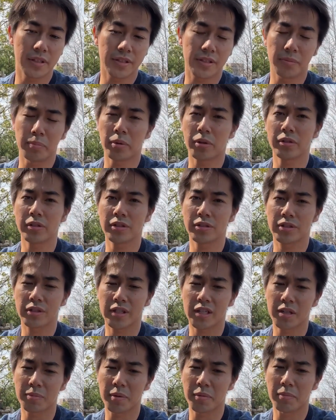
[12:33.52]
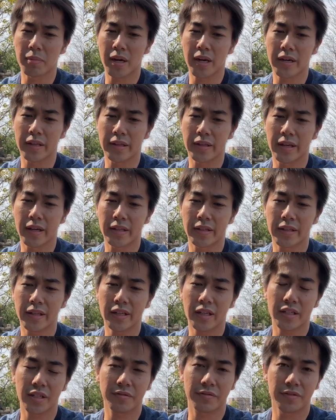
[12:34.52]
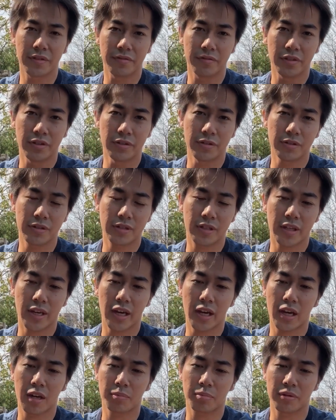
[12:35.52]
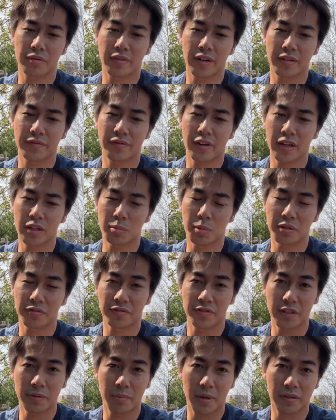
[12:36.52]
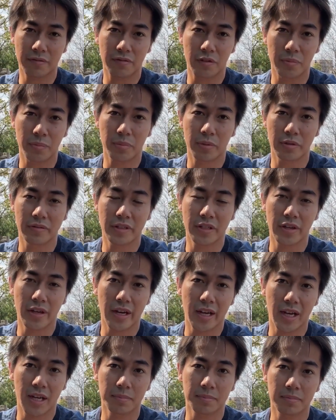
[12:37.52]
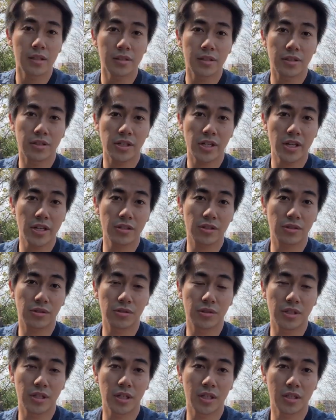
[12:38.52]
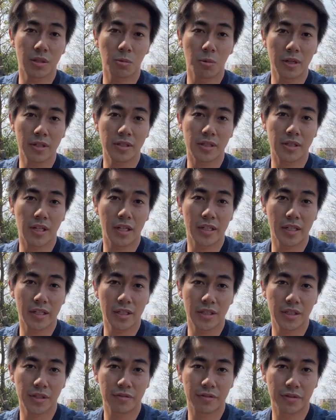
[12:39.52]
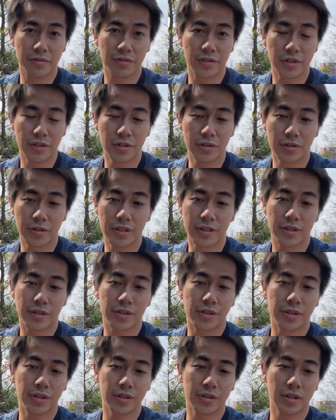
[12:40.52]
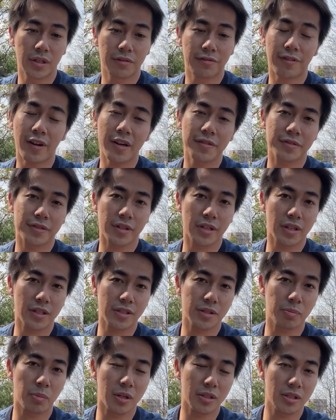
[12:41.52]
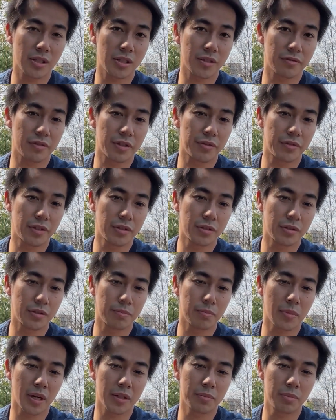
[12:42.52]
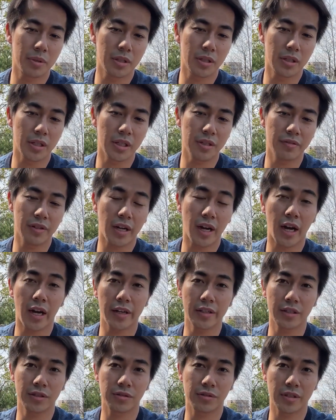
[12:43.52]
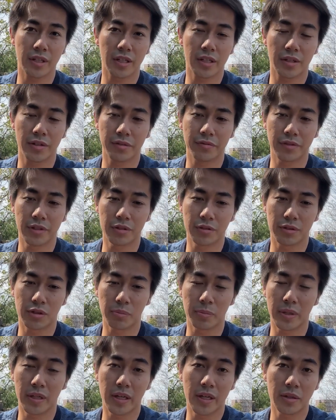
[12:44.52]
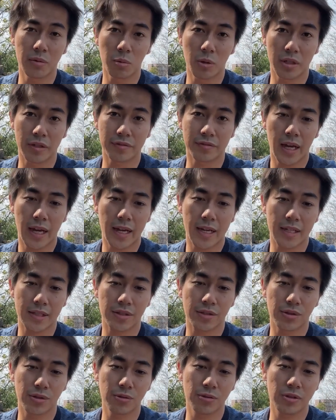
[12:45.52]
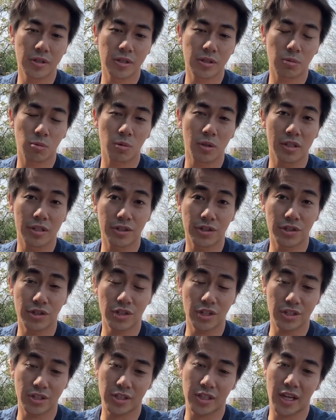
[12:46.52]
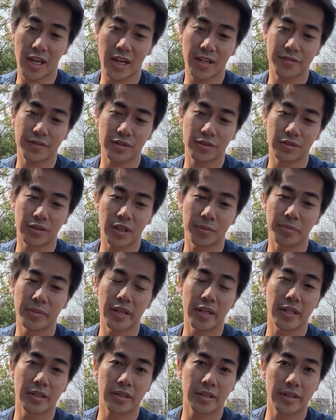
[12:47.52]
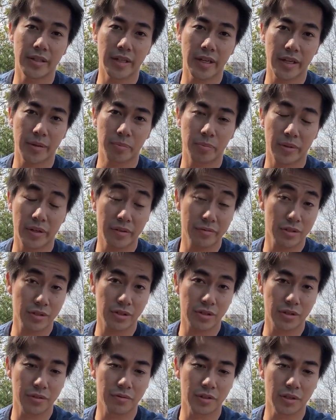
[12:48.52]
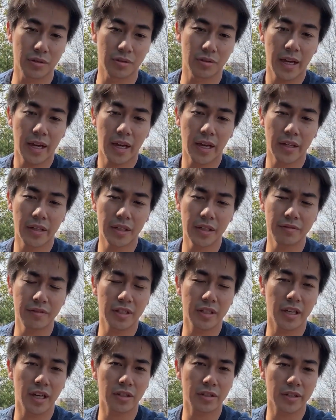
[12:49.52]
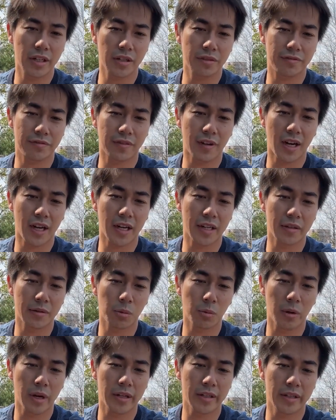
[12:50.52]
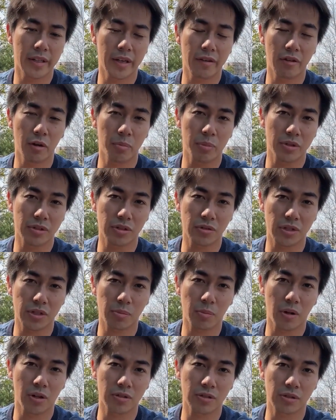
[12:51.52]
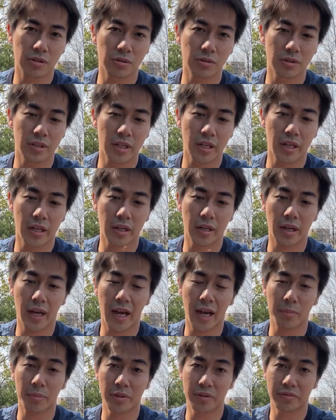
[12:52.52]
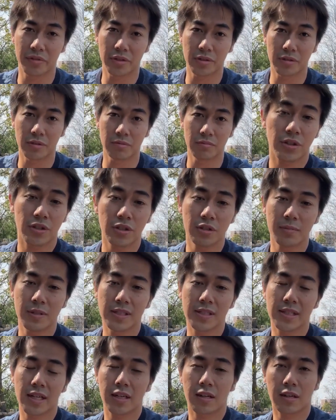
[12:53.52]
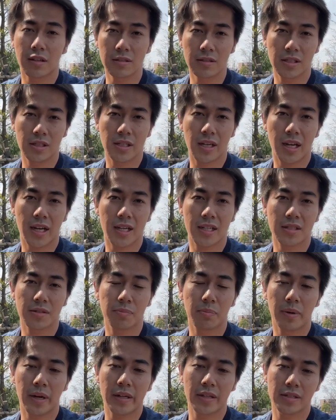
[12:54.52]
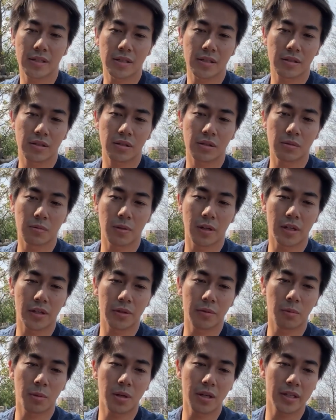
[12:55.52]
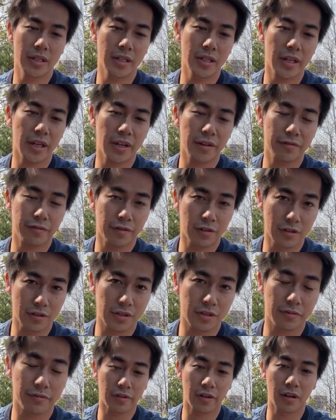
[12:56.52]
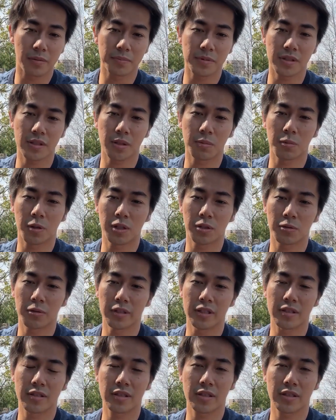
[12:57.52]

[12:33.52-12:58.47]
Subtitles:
It's important to keep in mind that negative reviews can provide valuable feedback for improving your app. The chance to turn a 1-star negative review into a 5-star positive review might be even higher to get a review to begin with, as users will just have to update their previous review and even get notified when developers respond to their app review. Human psychology has biases toward rewarding efforts from someone who did